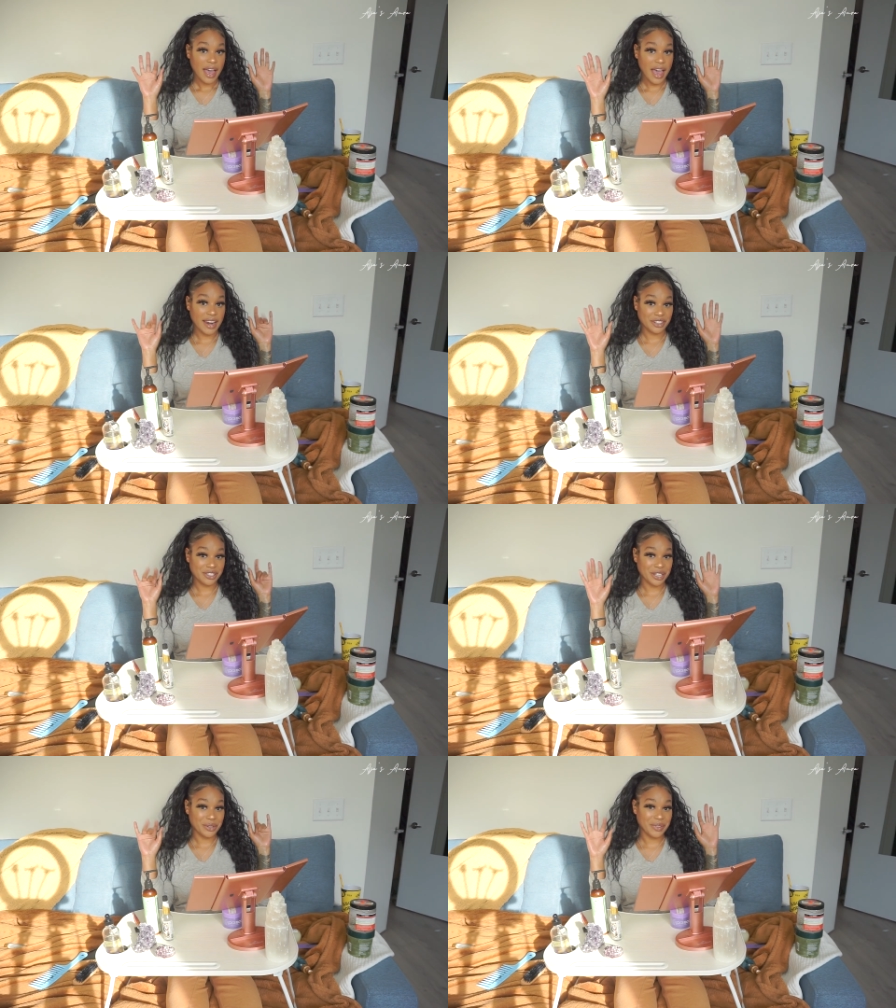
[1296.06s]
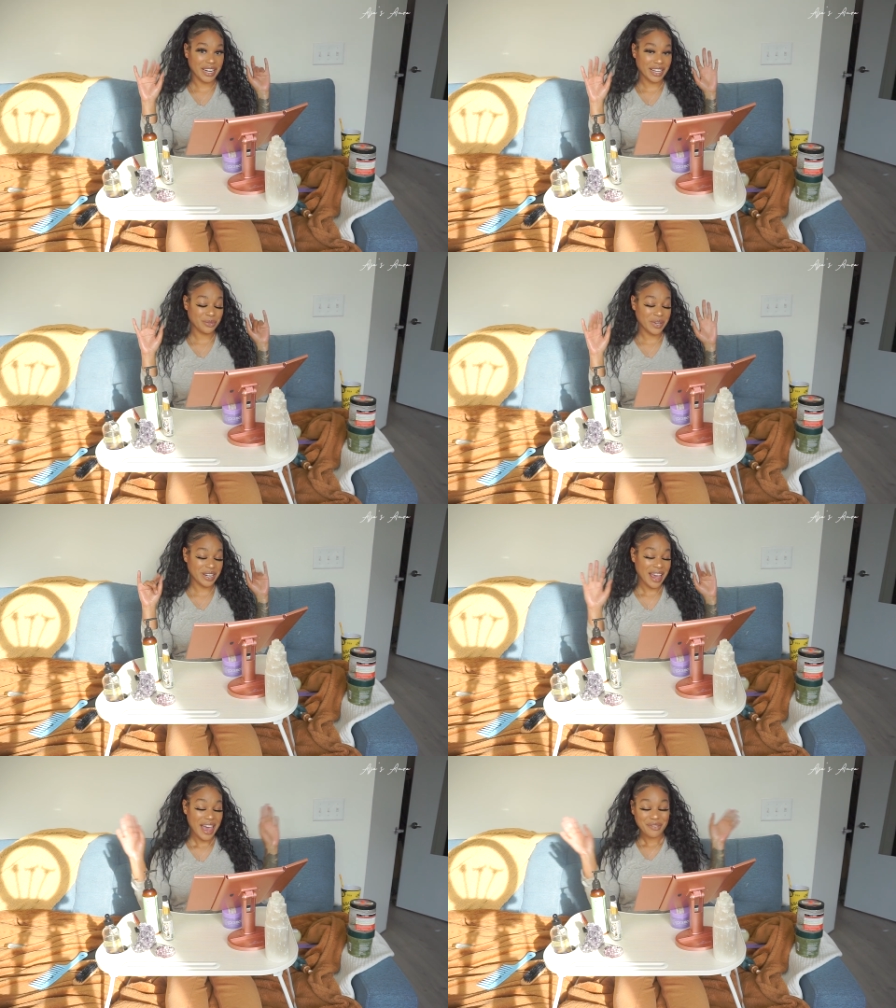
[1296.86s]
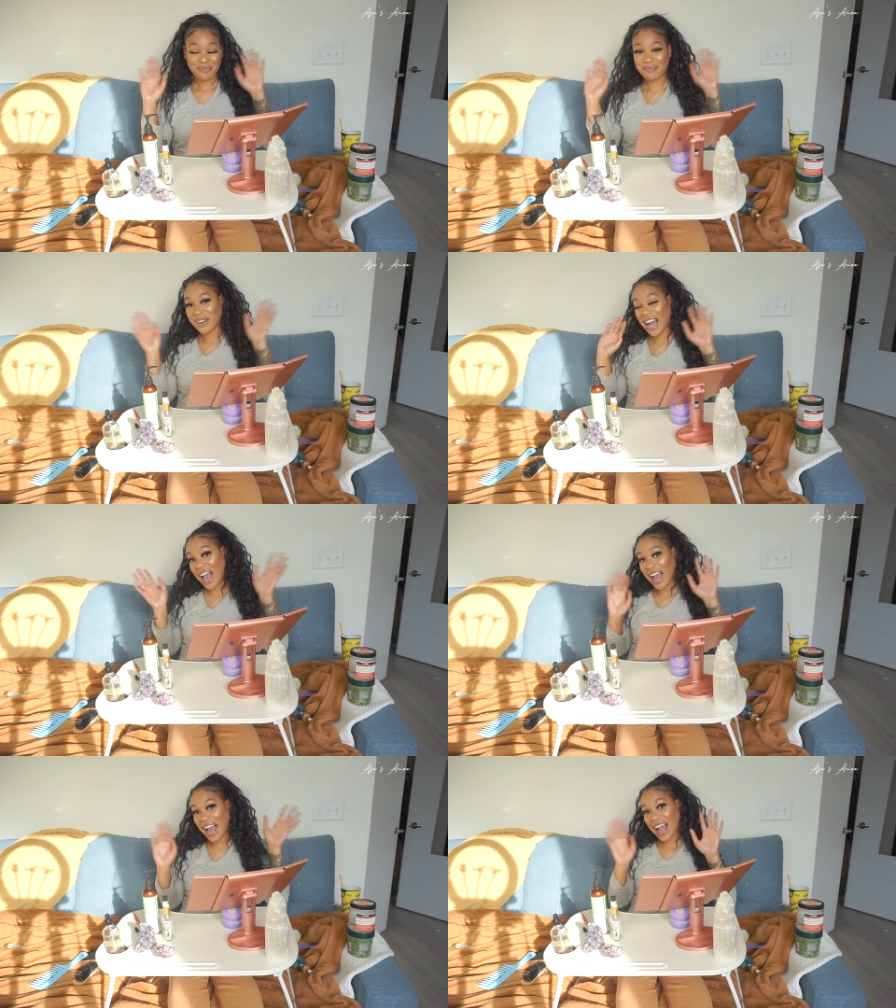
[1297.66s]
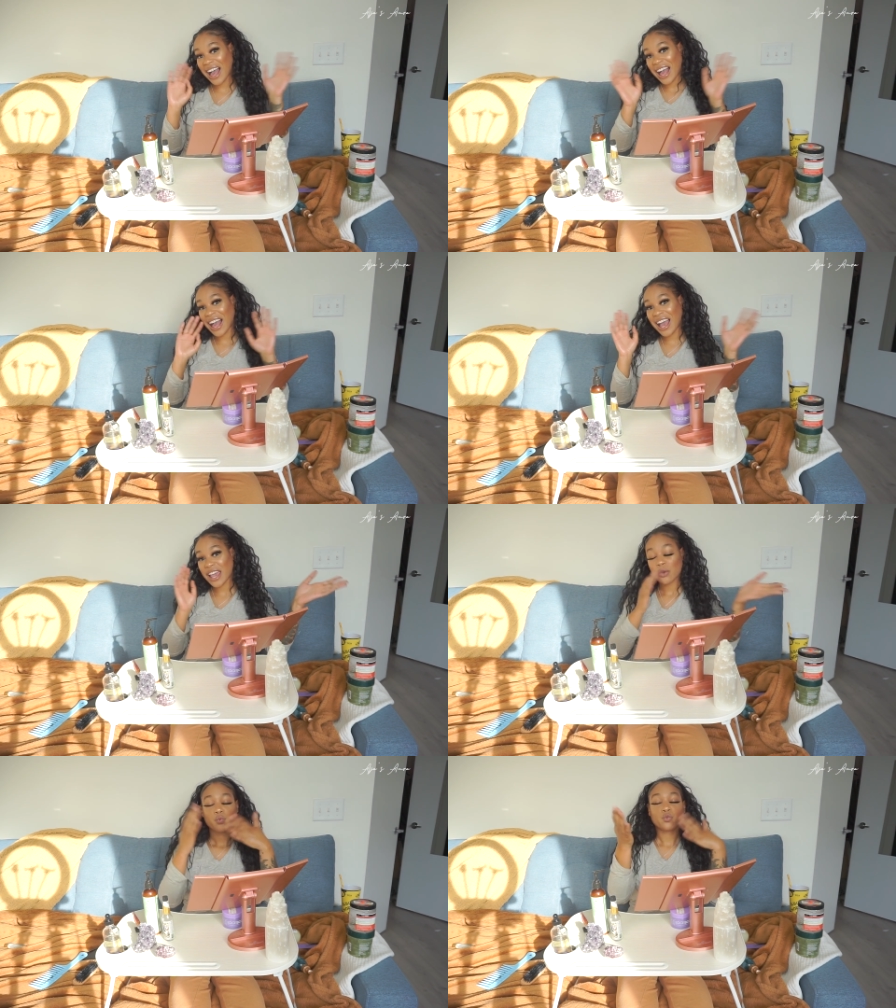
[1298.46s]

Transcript: And I'll see you in the next one. Bye.